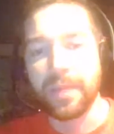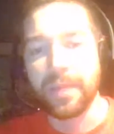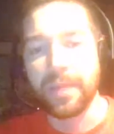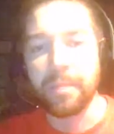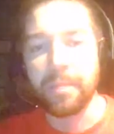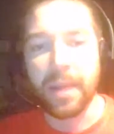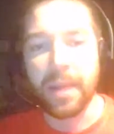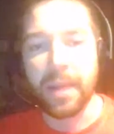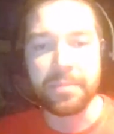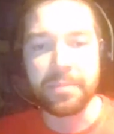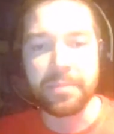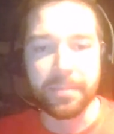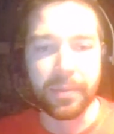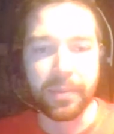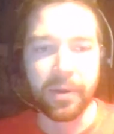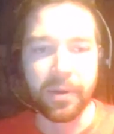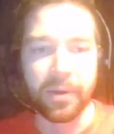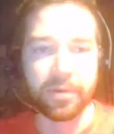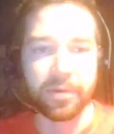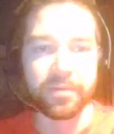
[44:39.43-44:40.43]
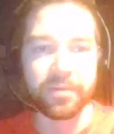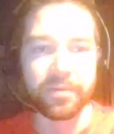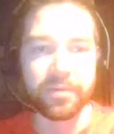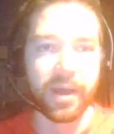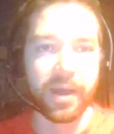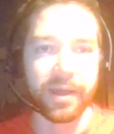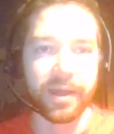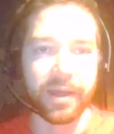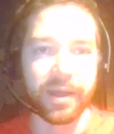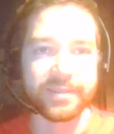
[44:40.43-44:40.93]
be part of why he's
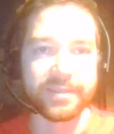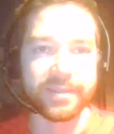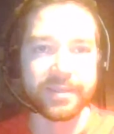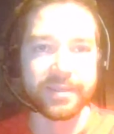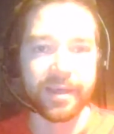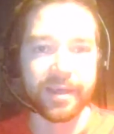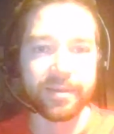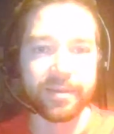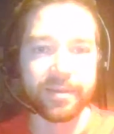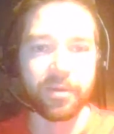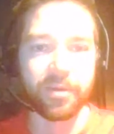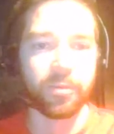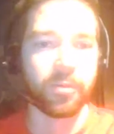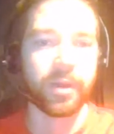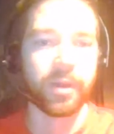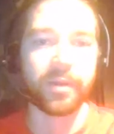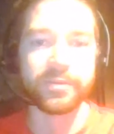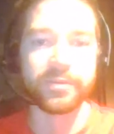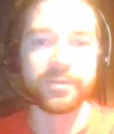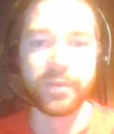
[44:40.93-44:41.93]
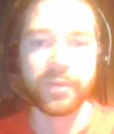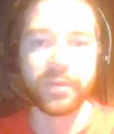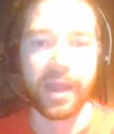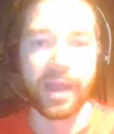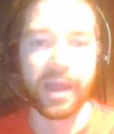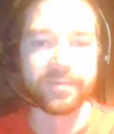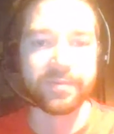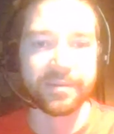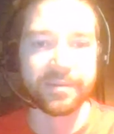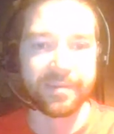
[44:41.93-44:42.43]
like, look, what else do I have to
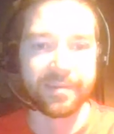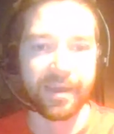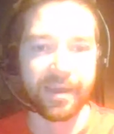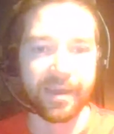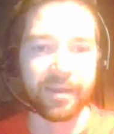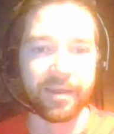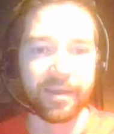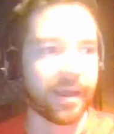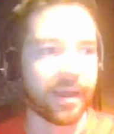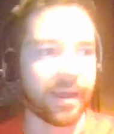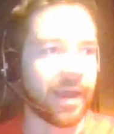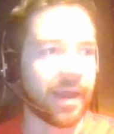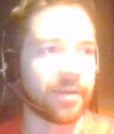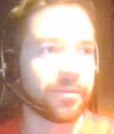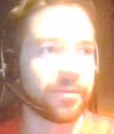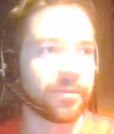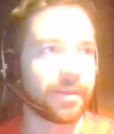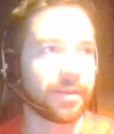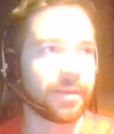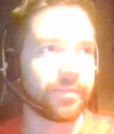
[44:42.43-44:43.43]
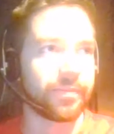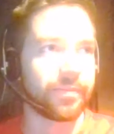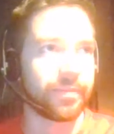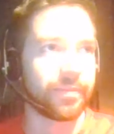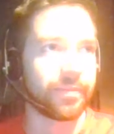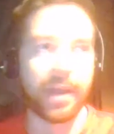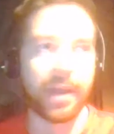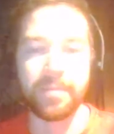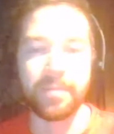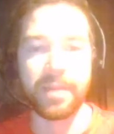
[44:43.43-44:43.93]
say? Like, I'm not
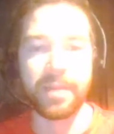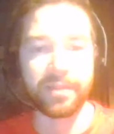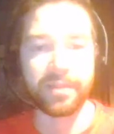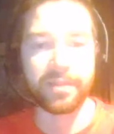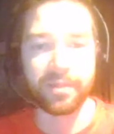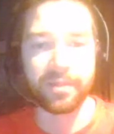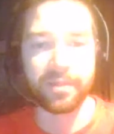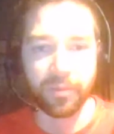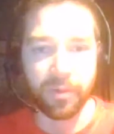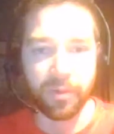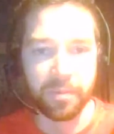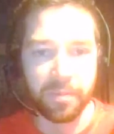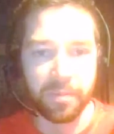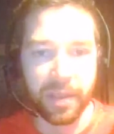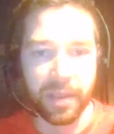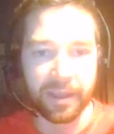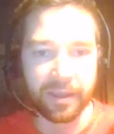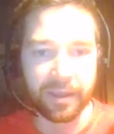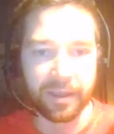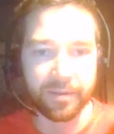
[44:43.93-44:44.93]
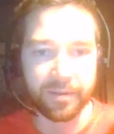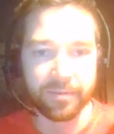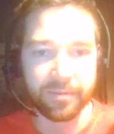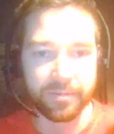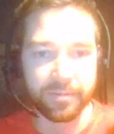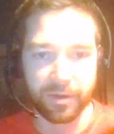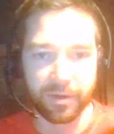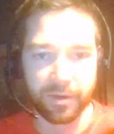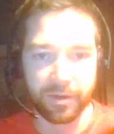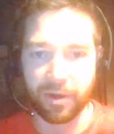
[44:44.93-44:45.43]
the one making the call
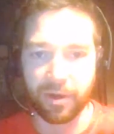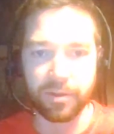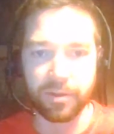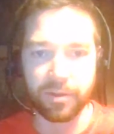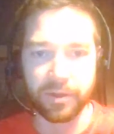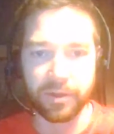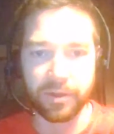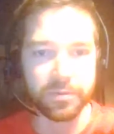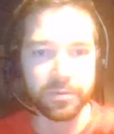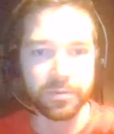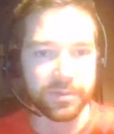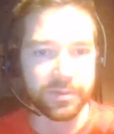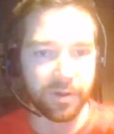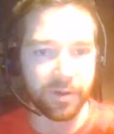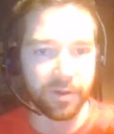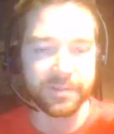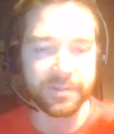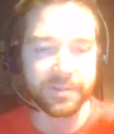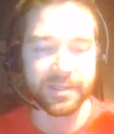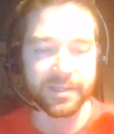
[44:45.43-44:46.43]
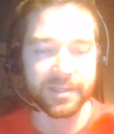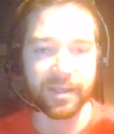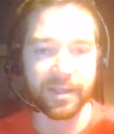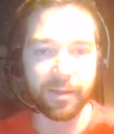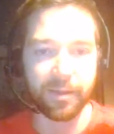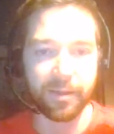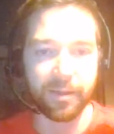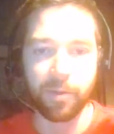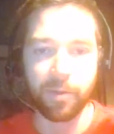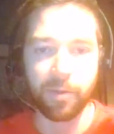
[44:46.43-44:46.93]
on who starts today. Like, why are you
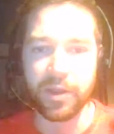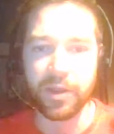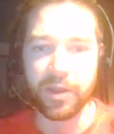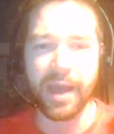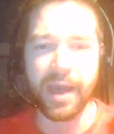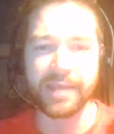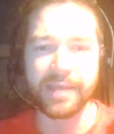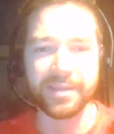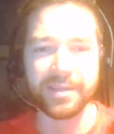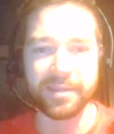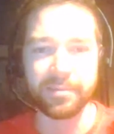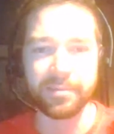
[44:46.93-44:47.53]
asking me?